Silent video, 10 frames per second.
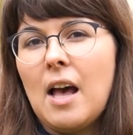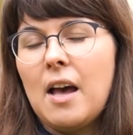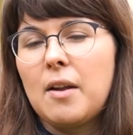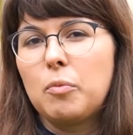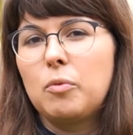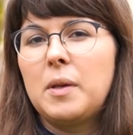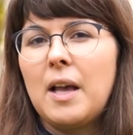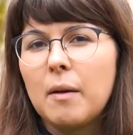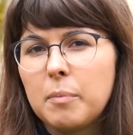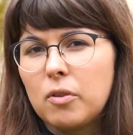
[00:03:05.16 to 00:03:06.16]
and would be
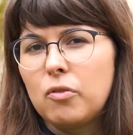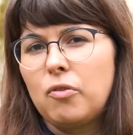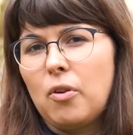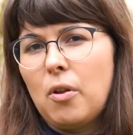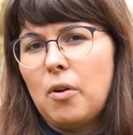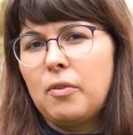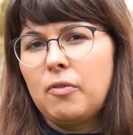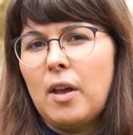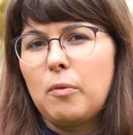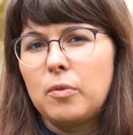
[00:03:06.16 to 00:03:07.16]
happy to follow if
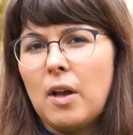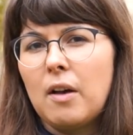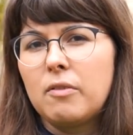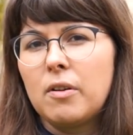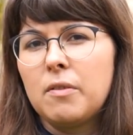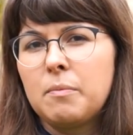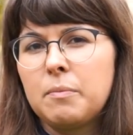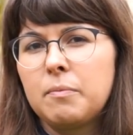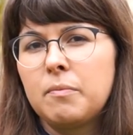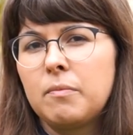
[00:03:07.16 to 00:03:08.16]
they would have a
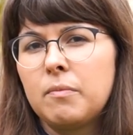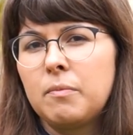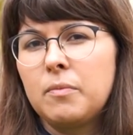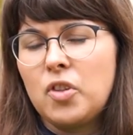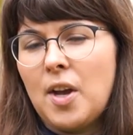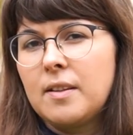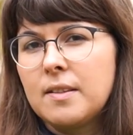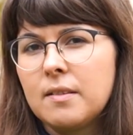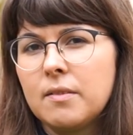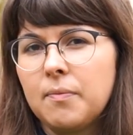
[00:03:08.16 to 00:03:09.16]

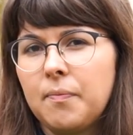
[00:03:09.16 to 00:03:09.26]
chance.